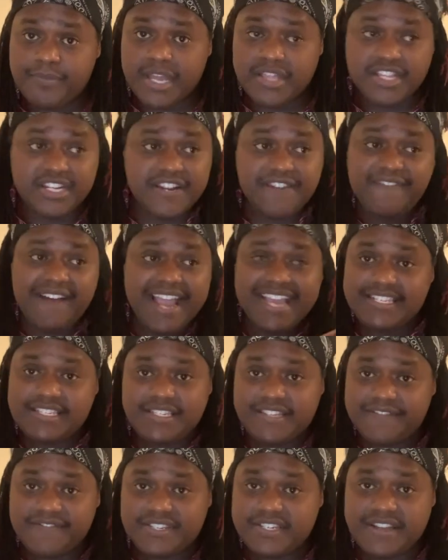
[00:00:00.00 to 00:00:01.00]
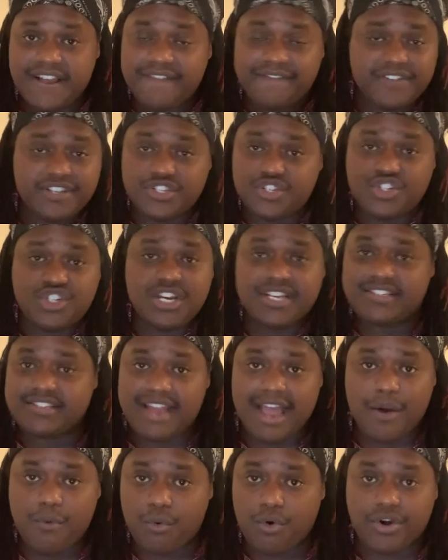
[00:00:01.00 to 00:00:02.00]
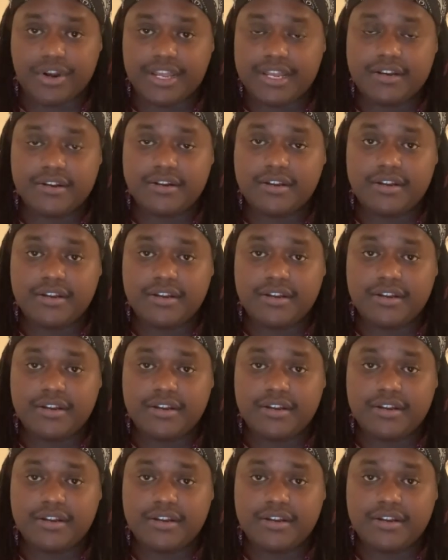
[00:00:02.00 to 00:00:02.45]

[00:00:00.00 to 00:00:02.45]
The divisive stuff is just not working.